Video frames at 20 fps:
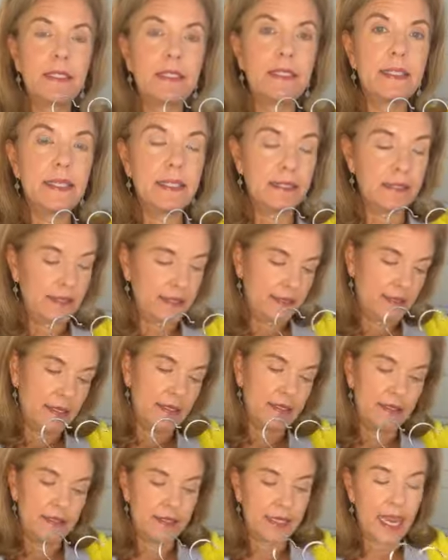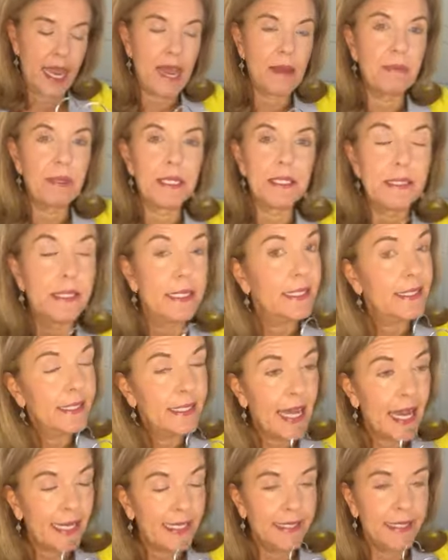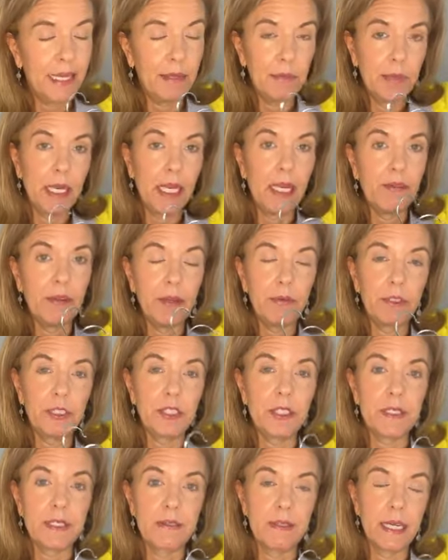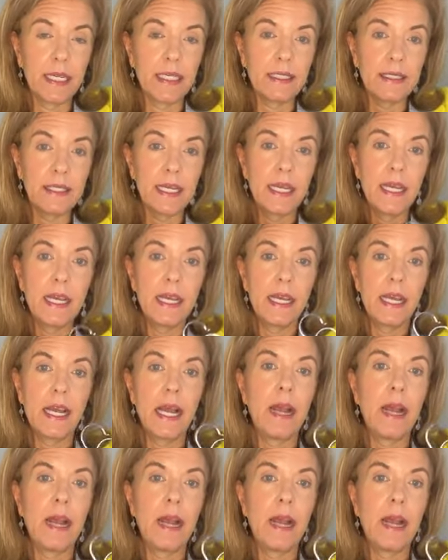it's, it's since it's cabi, it's the exact same navy, which is nice.